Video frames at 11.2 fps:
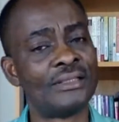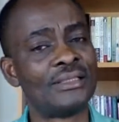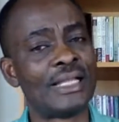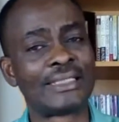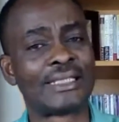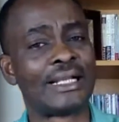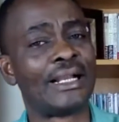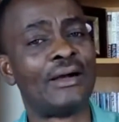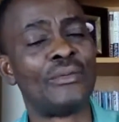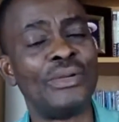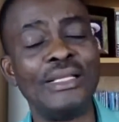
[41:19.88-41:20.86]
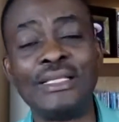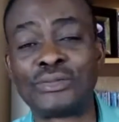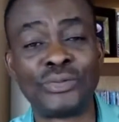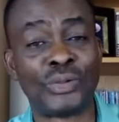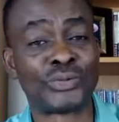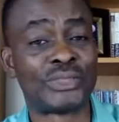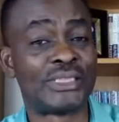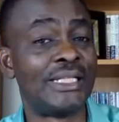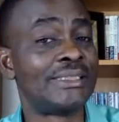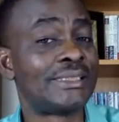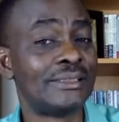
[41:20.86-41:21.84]
That's another way. It could also
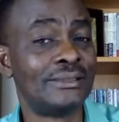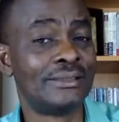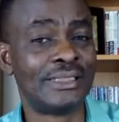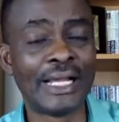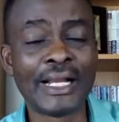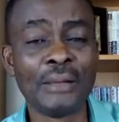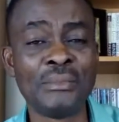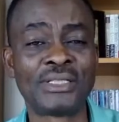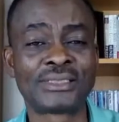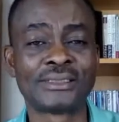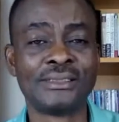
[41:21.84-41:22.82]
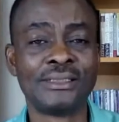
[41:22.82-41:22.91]
change the dynamics.